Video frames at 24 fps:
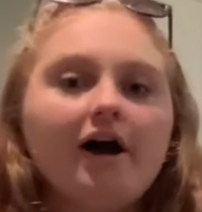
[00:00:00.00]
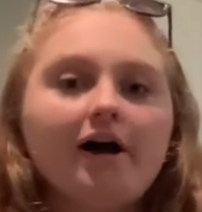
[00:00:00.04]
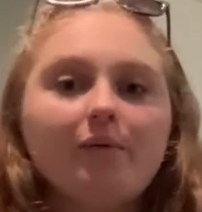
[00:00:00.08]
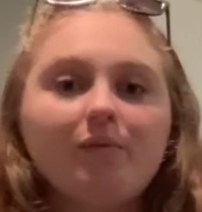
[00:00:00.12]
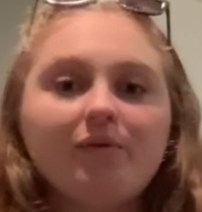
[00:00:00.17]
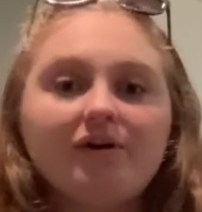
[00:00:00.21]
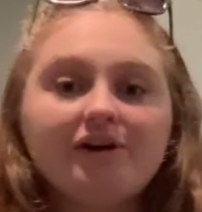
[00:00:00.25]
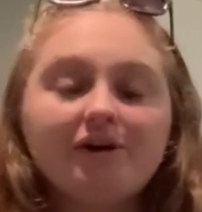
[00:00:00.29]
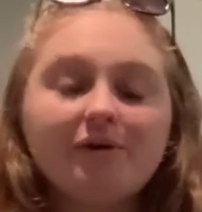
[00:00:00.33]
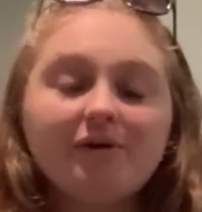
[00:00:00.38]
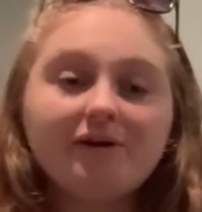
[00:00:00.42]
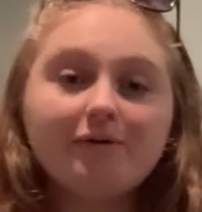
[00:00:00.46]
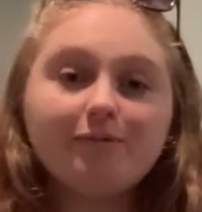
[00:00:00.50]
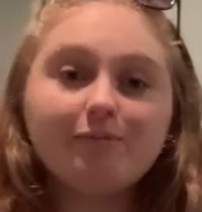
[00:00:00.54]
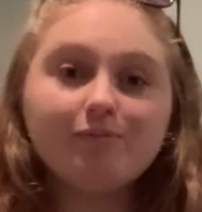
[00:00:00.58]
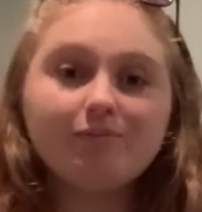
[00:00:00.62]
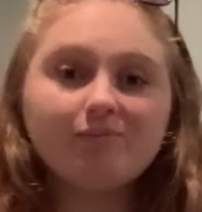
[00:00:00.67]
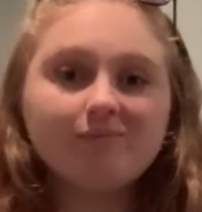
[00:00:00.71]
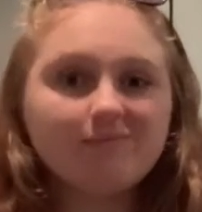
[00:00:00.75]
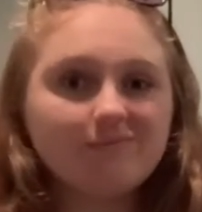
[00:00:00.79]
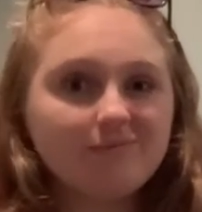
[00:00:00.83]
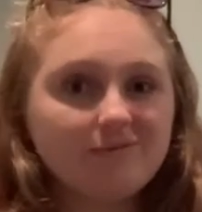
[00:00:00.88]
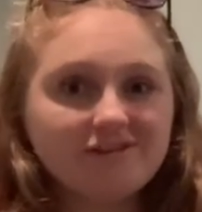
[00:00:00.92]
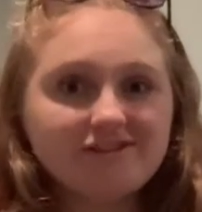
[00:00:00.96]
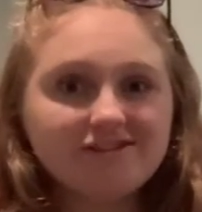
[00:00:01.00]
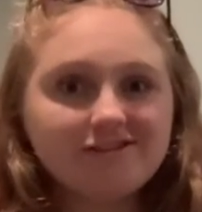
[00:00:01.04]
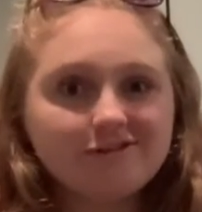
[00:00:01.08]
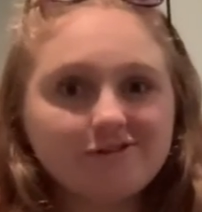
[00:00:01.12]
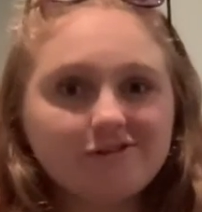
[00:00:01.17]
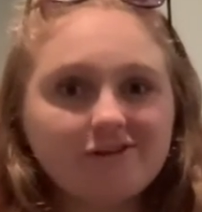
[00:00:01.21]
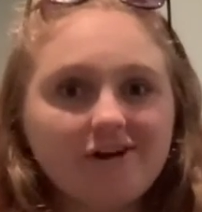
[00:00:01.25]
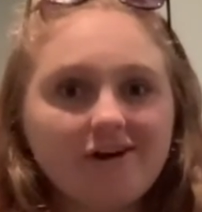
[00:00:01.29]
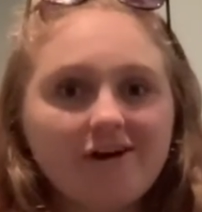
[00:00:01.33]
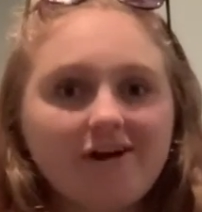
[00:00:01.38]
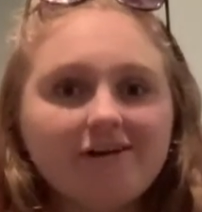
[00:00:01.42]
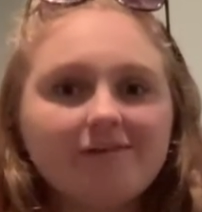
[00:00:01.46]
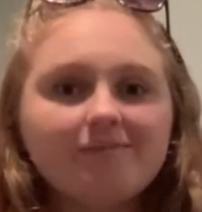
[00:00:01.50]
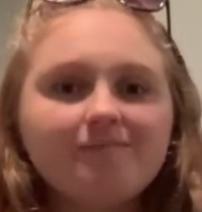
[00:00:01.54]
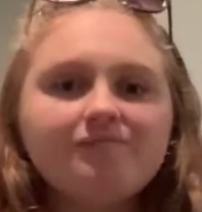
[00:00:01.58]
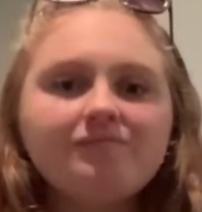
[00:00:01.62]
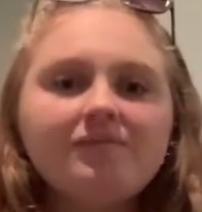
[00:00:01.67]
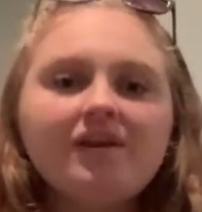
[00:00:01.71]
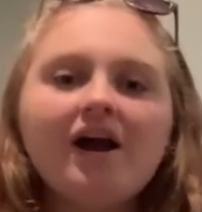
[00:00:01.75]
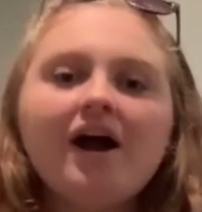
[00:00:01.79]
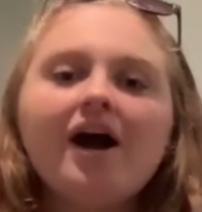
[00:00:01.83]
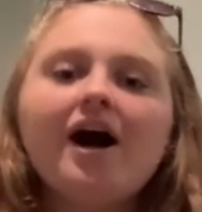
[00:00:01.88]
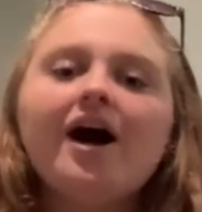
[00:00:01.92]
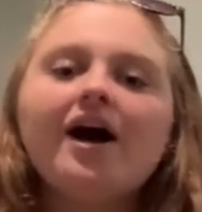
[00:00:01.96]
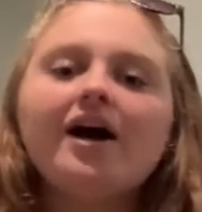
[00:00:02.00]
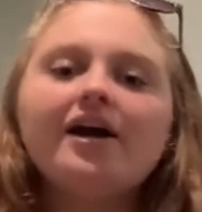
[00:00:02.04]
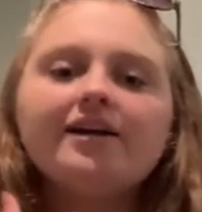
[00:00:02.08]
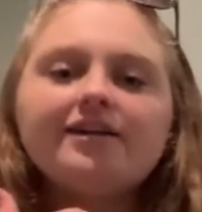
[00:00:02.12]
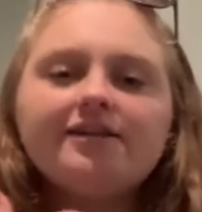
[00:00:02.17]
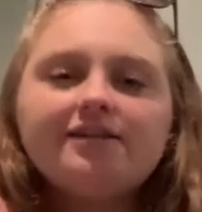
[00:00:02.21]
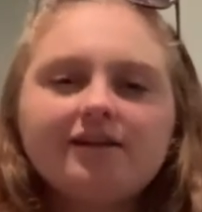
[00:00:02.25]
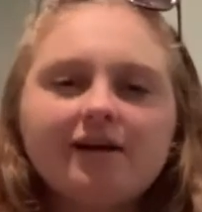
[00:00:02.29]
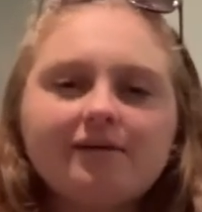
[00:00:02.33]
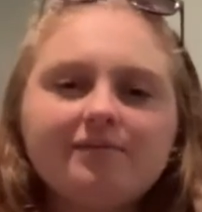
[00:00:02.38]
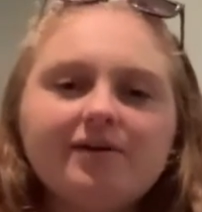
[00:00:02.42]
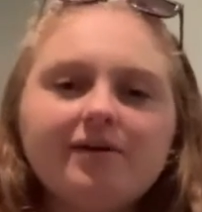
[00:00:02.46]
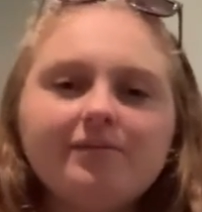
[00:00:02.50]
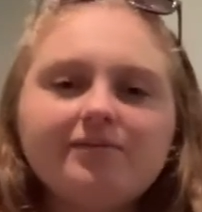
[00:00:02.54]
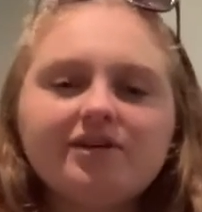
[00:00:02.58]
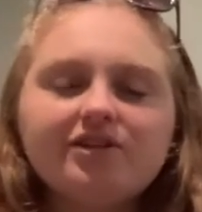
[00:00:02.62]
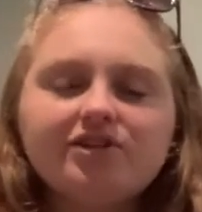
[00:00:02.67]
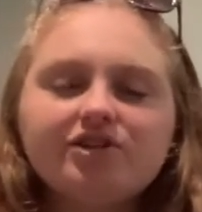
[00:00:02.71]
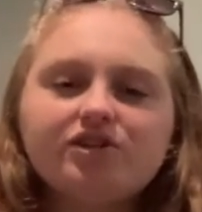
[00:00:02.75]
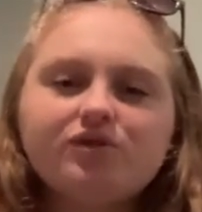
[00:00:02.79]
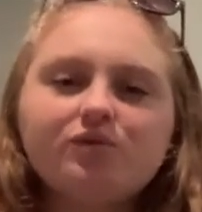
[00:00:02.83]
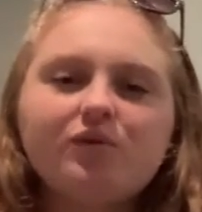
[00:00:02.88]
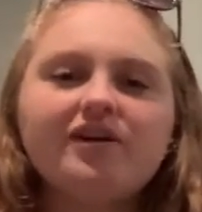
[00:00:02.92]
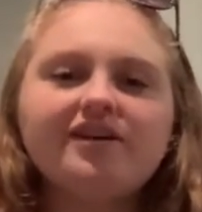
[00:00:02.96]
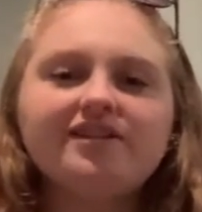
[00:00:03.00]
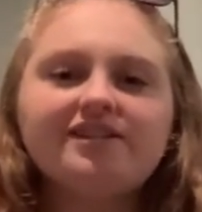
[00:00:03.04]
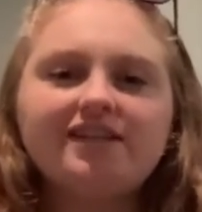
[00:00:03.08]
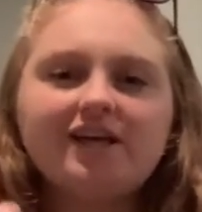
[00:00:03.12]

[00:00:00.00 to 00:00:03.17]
We're doing it's good. Sometimes I just want to